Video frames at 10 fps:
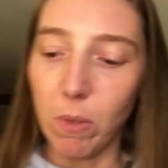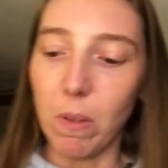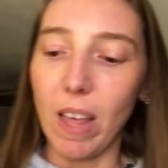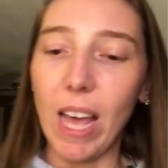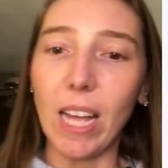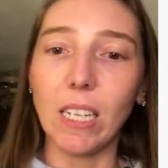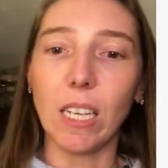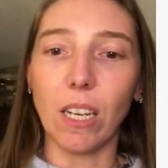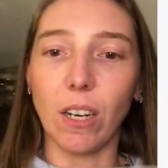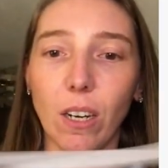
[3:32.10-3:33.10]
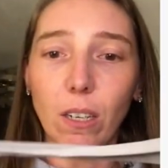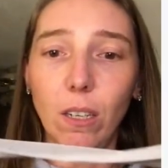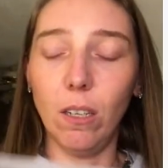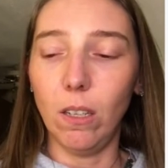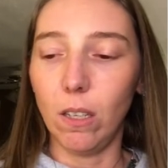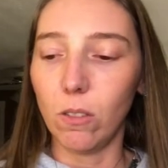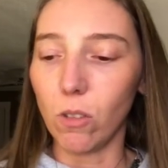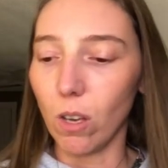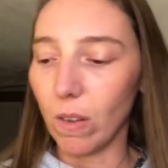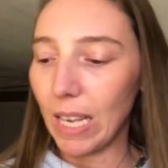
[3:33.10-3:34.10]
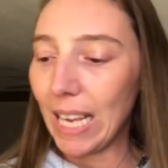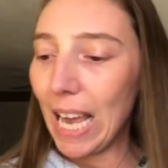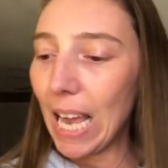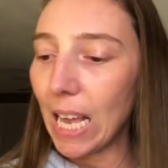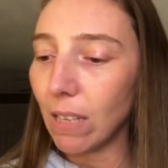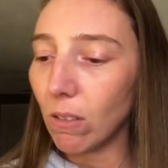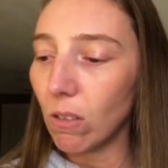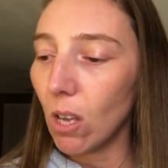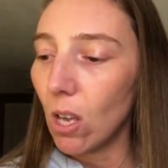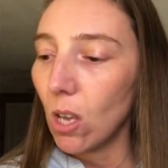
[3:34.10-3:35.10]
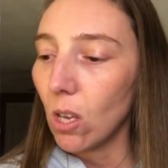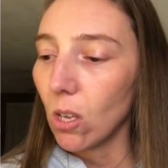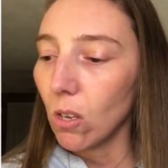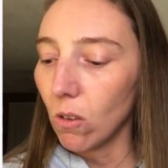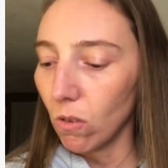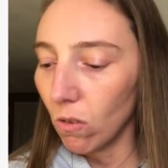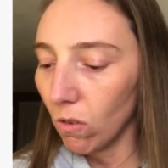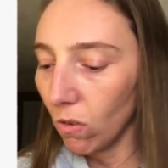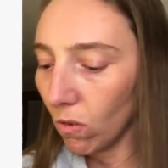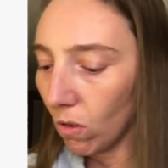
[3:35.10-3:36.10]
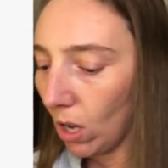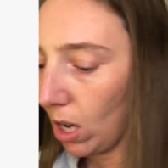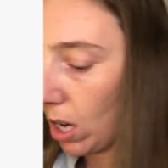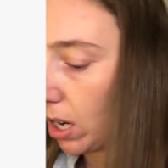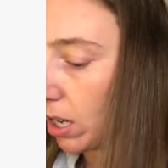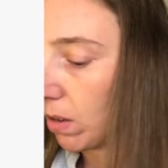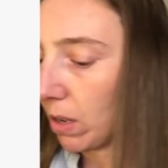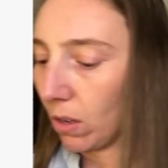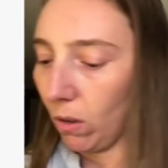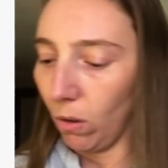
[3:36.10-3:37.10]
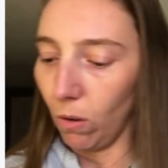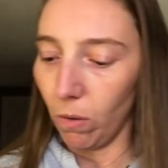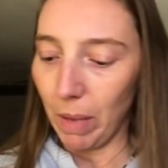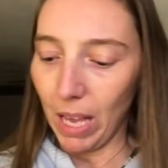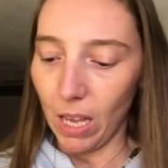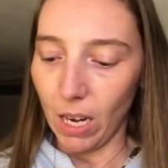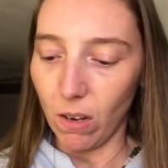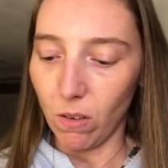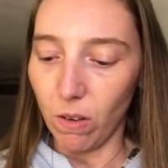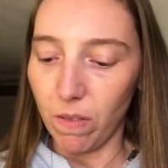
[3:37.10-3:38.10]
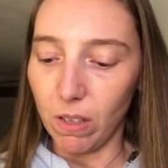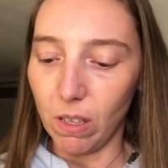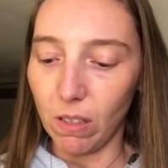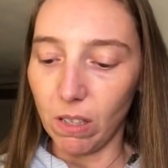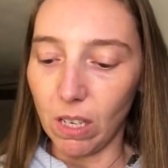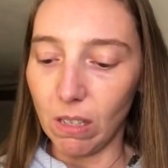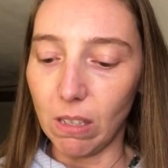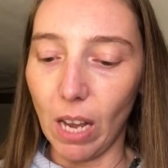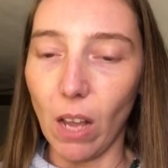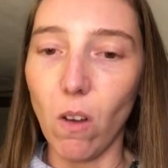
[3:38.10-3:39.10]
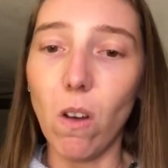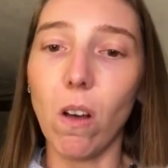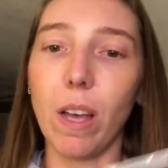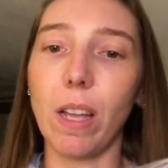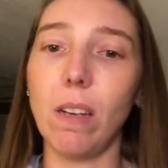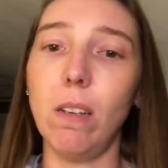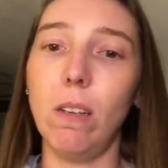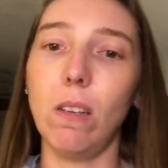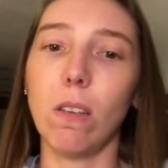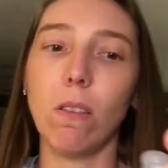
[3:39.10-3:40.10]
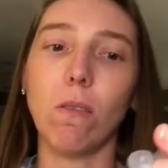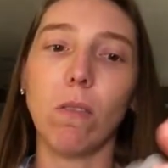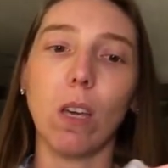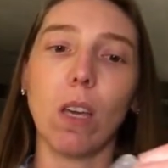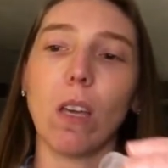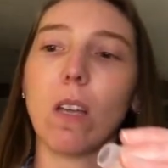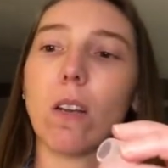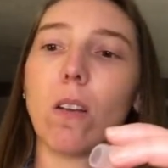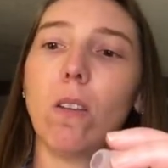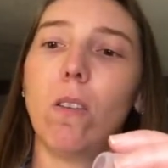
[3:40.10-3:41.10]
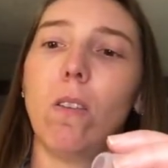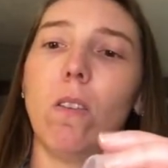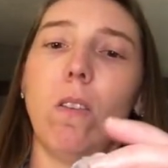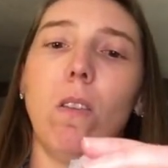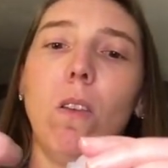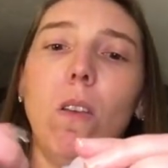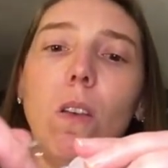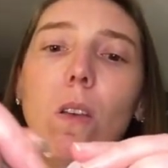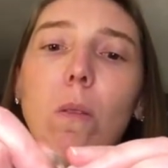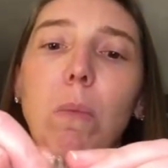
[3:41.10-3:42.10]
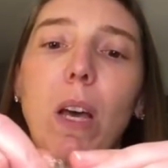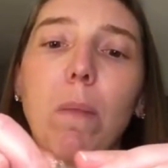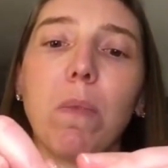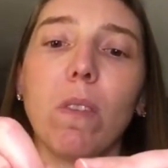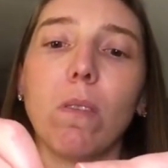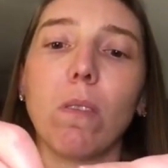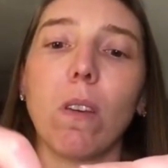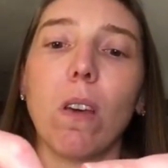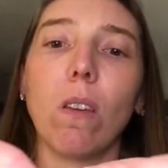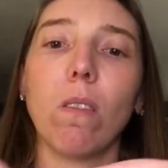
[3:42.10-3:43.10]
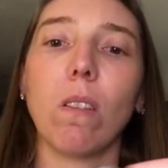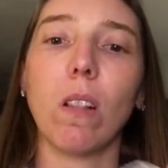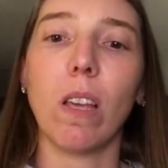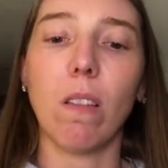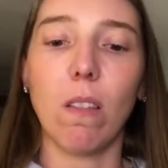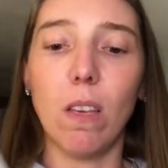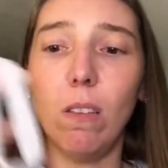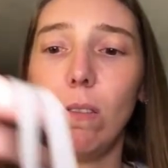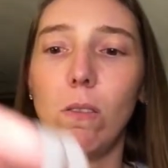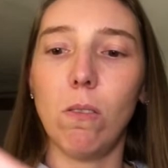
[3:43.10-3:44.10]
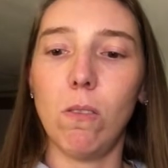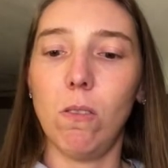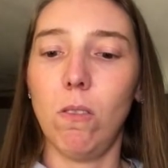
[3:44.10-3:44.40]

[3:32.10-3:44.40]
with a headgear. So in case you are going, oh man, I don't know if this thing's gonna stay on, you can pop this guy on like this,